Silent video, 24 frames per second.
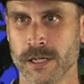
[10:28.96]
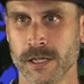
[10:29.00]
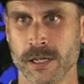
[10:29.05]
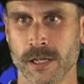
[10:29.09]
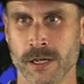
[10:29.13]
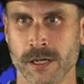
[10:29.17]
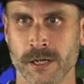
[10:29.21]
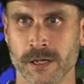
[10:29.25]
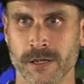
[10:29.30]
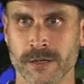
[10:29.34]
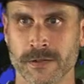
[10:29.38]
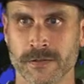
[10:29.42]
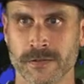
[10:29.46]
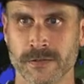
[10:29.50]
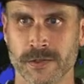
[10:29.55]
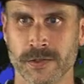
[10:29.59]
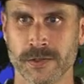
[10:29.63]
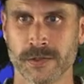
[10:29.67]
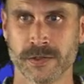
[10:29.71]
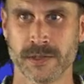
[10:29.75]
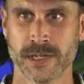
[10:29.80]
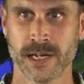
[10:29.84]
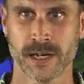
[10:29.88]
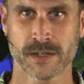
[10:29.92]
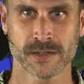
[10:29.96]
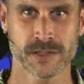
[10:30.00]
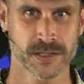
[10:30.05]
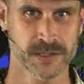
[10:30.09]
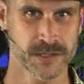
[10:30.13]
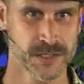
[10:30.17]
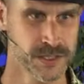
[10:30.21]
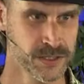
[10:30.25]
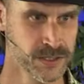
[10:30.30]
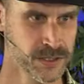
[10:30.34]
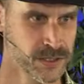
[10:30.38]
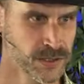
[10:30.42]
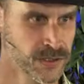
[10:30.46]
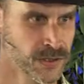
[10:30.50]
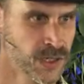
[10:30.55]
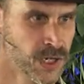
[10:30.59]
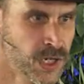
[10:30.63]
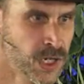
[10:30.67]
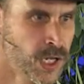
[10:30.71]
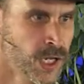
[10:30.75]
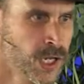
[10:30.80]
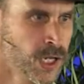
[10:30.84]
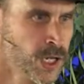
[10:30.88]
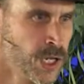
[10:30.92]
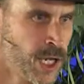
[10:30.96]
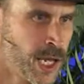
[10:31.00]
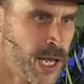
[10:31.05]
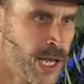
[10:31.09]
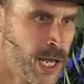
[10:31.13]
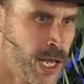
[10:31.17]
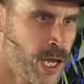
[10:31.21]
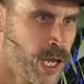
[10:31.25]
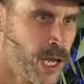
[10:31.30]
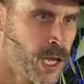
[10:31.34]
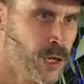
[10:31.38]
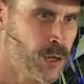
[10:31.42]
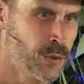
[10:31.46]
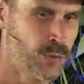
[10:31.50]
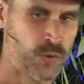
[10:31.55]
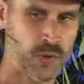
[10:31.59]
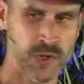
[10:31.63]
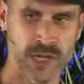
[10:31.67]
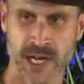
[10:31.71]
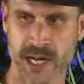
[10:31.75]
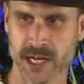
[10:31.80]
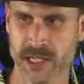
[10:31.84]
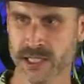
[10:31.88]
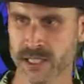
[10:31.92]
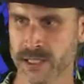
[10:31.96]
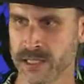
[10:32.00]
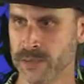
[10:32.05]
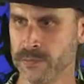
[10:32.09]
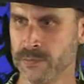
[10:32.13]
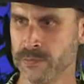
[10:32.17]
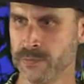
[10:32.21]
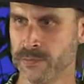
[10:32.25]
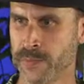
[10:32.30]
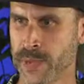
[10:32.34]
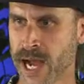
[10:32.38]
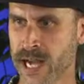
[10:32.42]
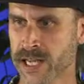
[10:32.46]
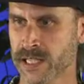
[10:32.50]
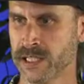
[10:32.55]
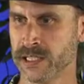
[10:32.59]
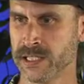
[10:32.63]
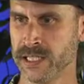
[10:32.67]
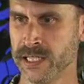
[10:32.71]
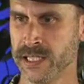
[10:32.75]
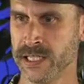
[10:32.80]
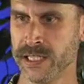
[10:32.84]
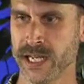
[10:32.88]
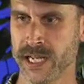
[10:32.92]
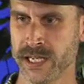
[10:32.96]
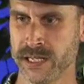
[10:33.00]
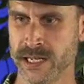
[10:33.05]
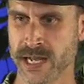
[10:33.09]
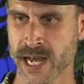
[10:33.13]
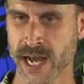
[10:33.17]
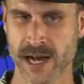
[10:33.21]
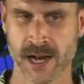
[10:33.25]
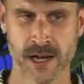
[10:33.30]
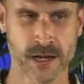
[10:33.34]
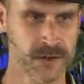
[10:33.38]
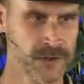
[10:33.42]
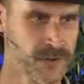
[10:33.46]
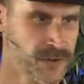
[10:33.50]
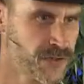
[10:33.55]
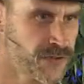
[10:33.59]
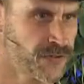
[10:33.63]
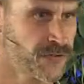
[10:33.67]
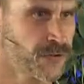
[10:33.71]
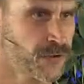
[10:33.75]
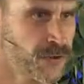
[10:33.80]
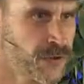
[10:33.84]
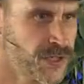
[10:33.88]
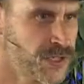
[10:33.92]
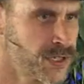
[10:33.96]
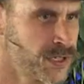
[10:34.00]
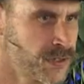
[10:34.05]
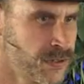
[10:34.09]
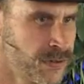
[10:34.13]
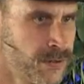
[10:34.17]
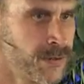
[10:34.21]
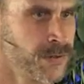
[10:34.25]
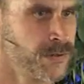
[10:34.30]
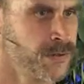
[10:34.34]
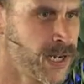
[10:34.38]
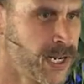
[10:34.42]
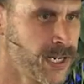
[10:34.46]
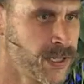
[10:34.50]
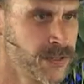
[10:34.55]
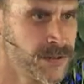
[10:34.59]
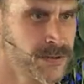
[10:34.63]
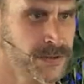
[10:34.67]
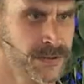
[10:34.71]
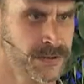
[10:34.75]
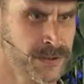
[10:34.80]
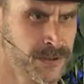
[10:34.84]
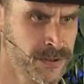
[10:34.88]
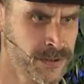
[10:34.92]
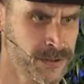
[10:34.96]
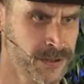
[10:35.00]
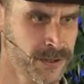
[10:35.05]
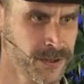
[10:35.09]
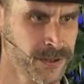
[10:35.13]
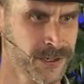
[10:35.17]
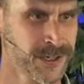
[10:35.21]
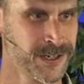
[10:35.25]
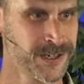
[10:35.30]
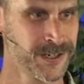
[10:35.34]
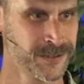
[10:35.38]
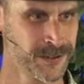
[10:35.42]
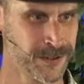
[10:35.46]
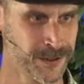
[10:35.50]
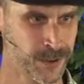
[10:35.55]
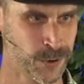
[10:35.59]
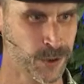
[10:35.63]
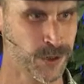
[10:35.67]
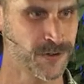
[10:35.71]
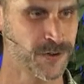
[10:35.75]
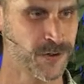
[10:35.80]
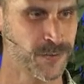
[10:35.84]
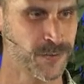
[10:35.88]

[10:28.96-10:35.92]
of 2002. And we actually backed the DEA down as the first Ninth Circuit Court of